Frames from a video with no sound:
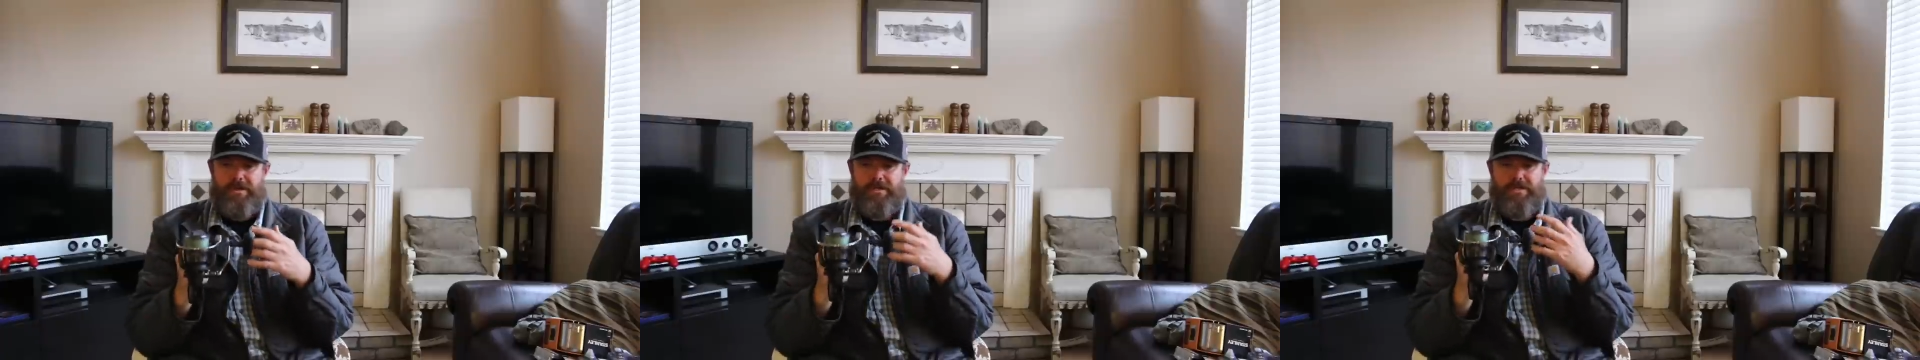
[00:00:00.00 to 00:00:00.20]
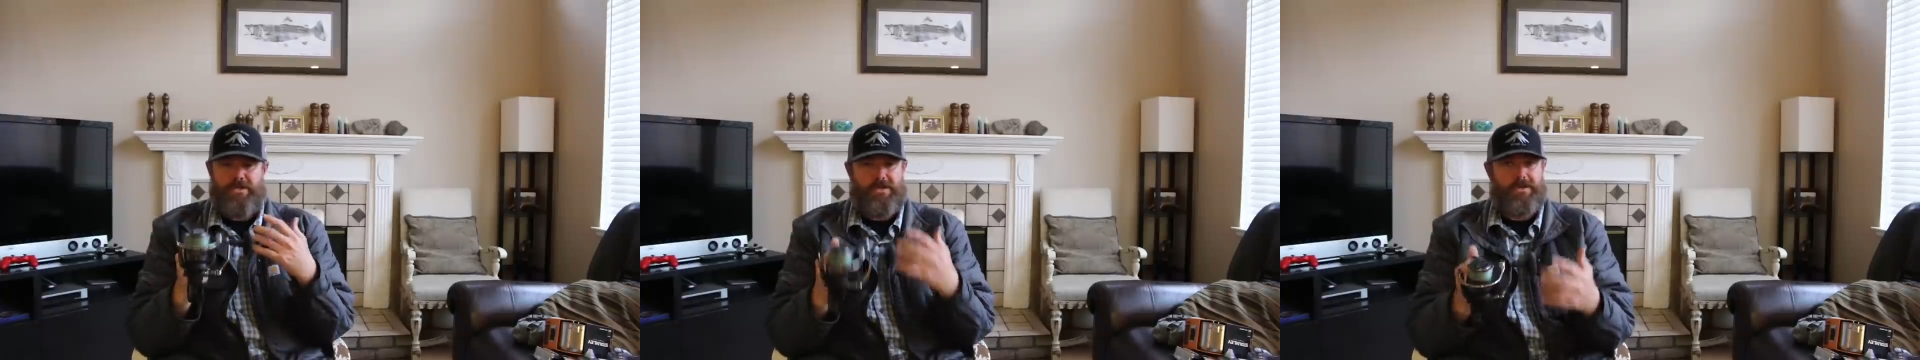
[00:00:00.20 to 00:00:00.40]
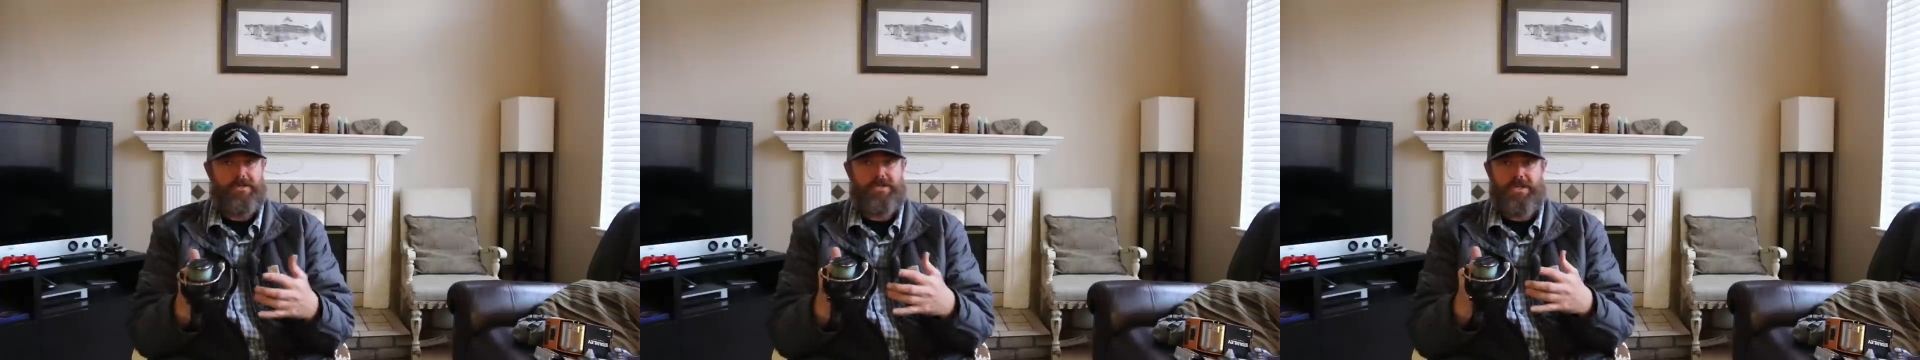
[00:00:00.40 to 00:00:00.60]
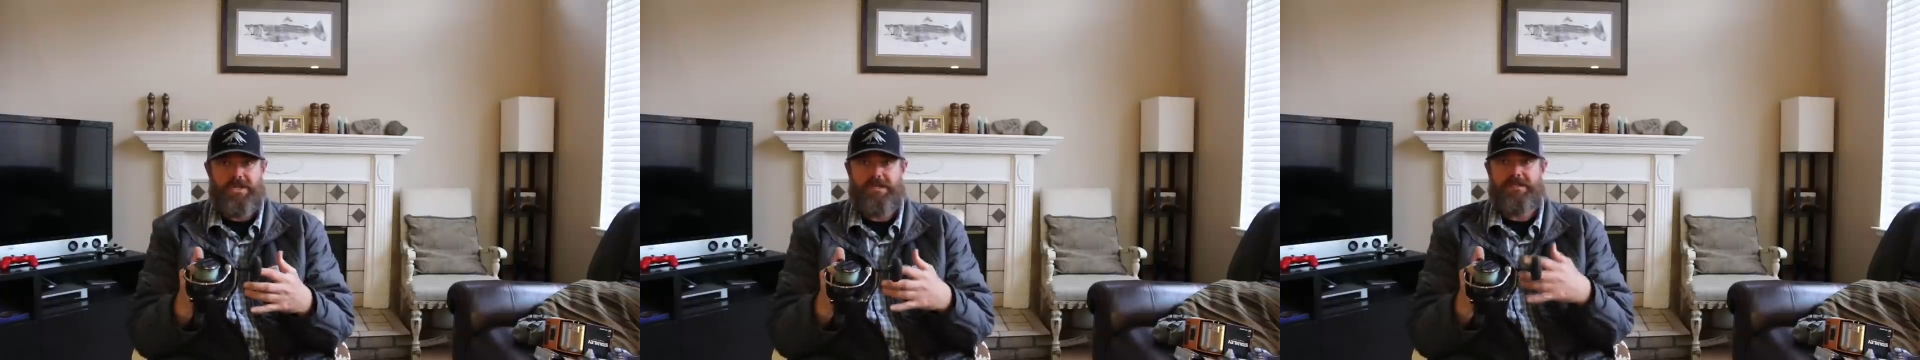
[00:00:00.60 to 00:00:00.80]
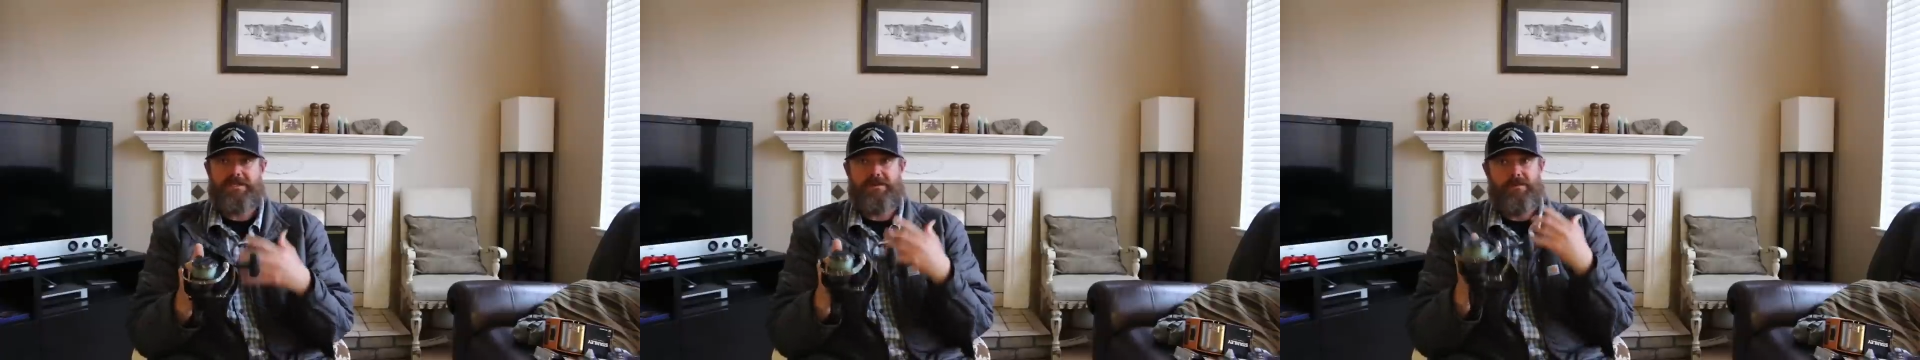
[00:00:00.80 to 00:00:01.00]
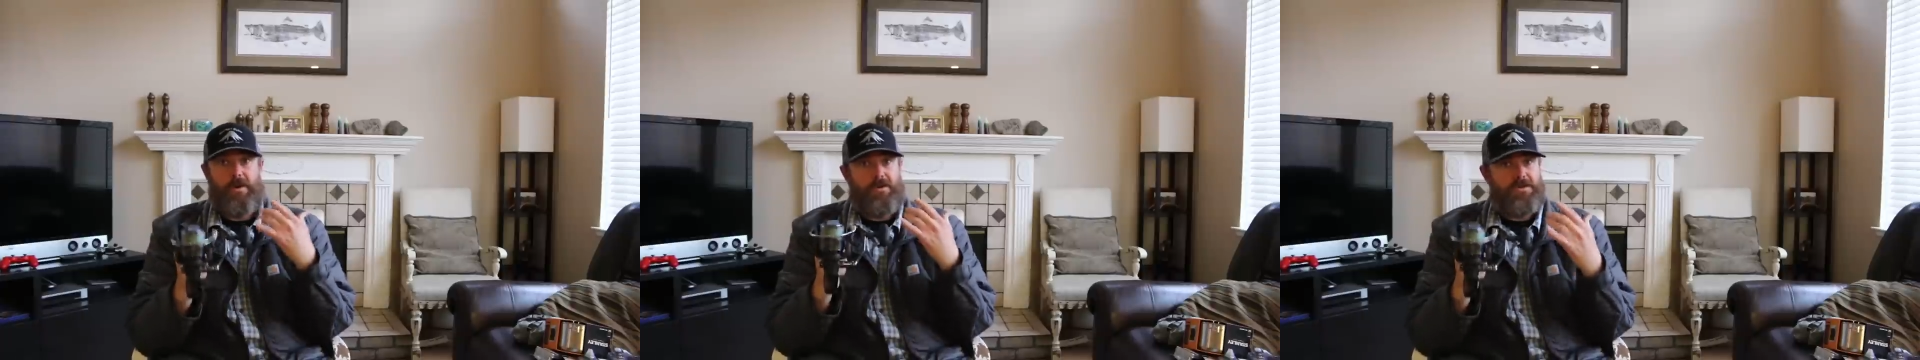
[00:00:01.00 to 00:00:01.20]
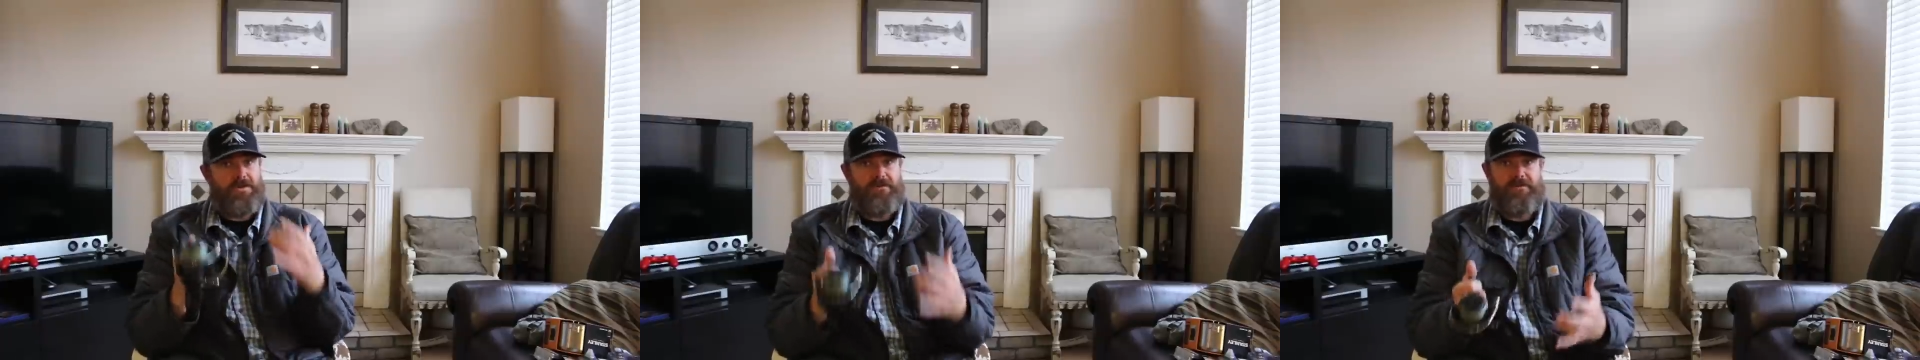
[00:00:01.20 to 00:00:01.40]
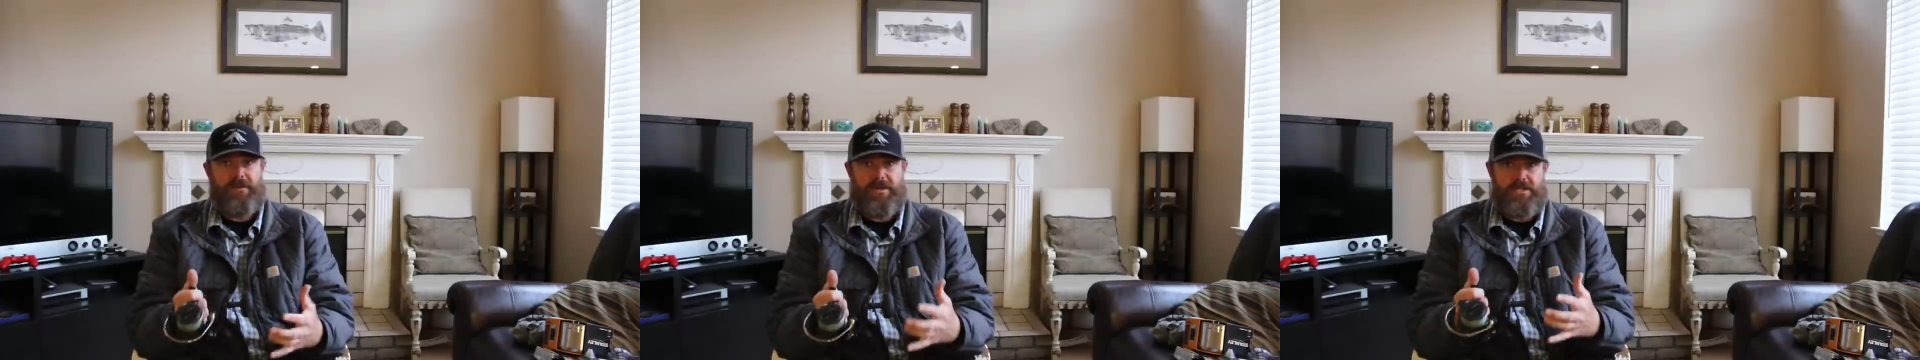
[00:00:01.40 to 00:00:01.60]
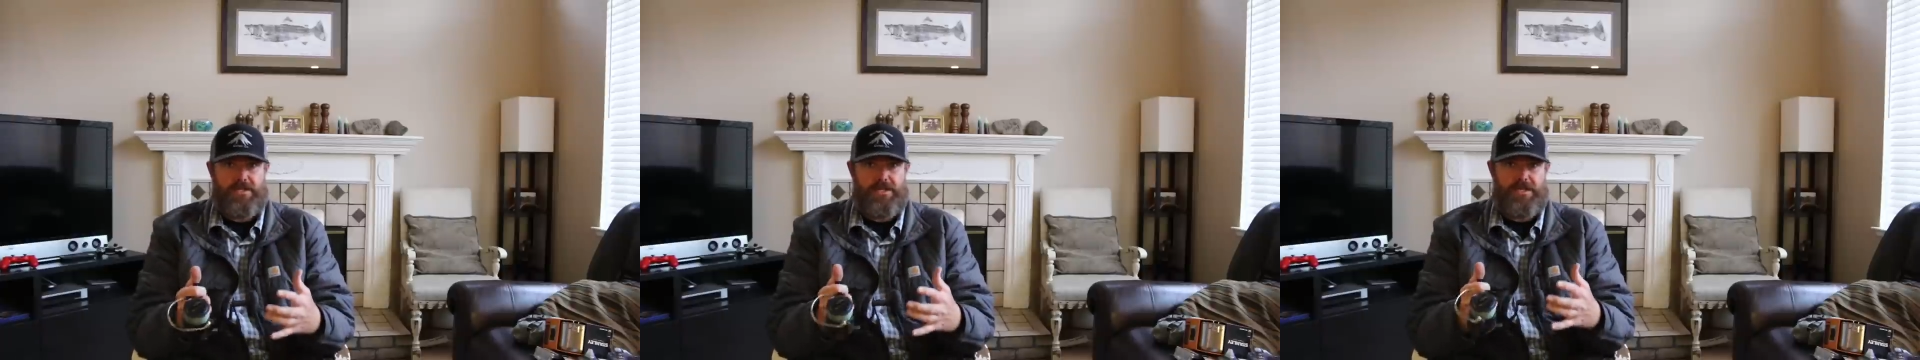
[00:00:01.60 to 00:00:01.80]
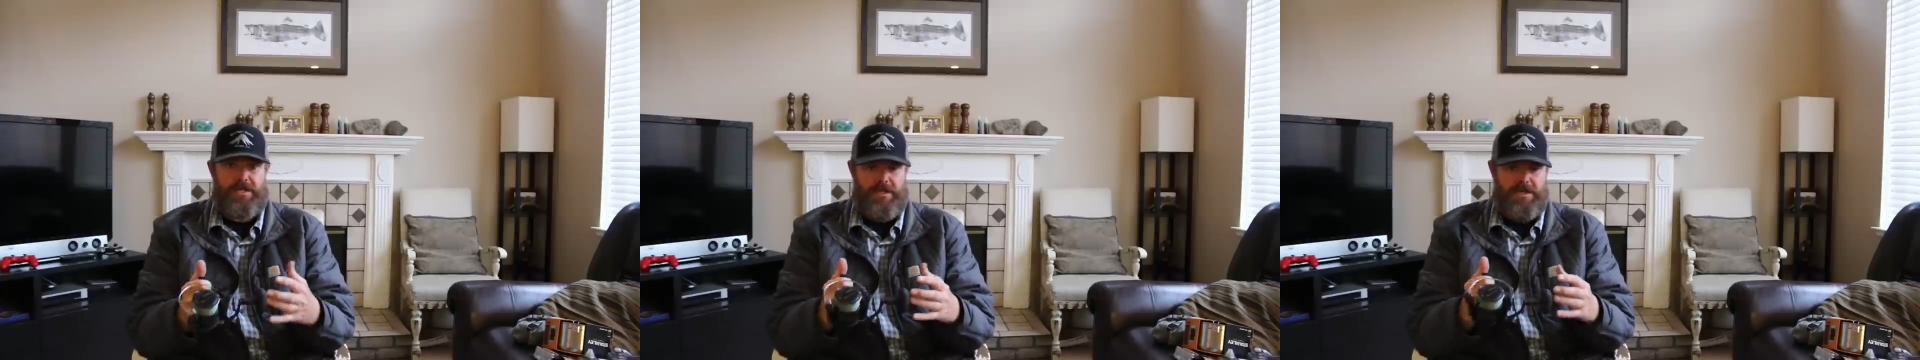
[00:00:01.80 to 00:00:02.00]
sturgeon, some ocean
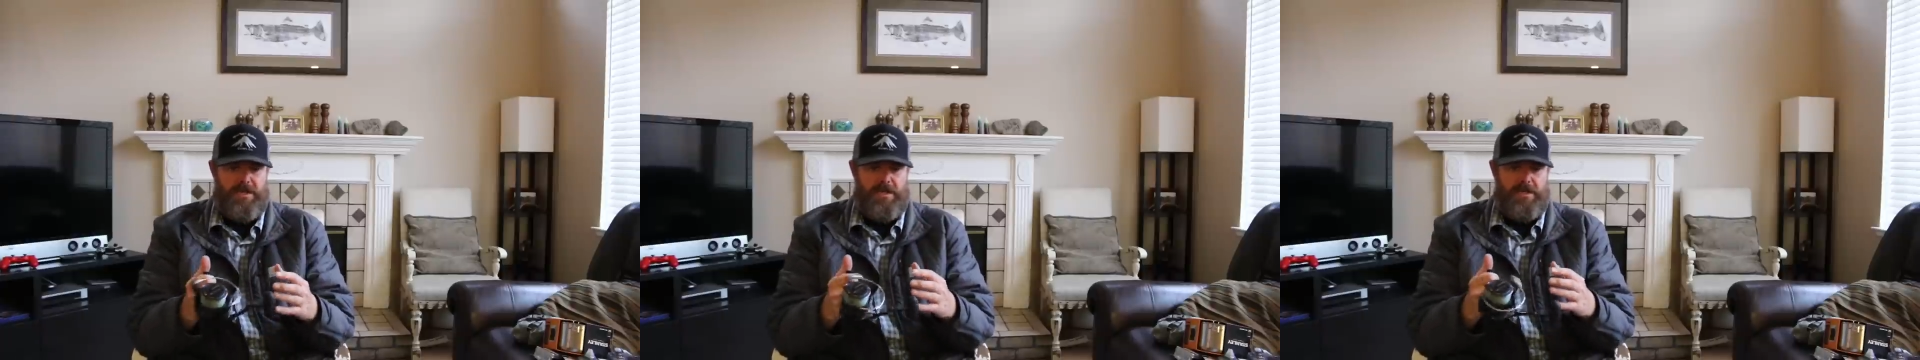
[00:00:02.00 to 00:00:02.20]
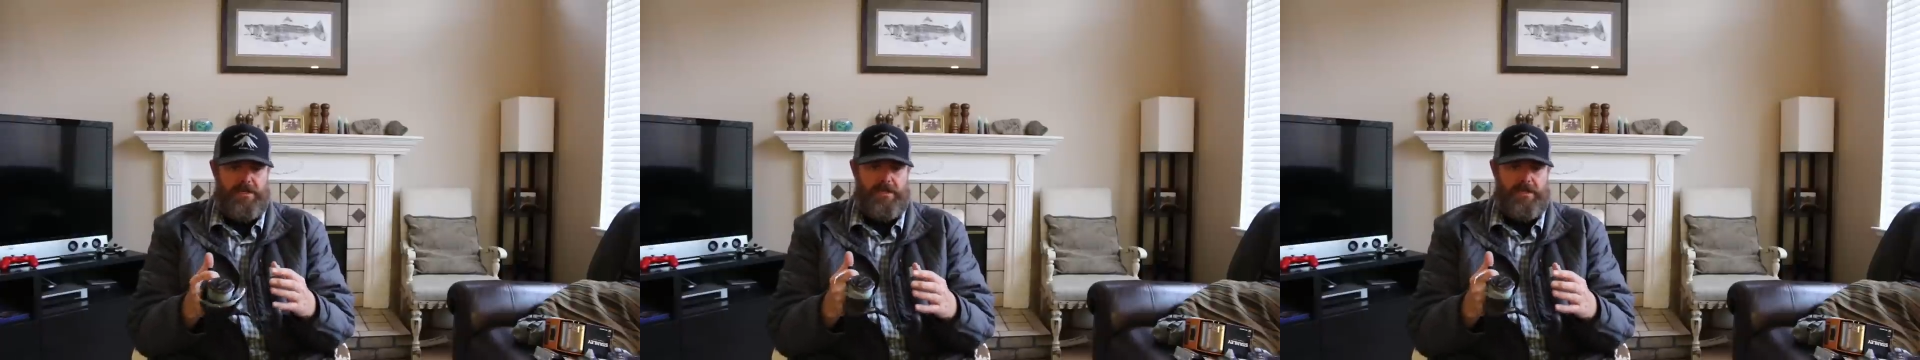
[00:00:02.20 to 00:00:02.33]
fishing,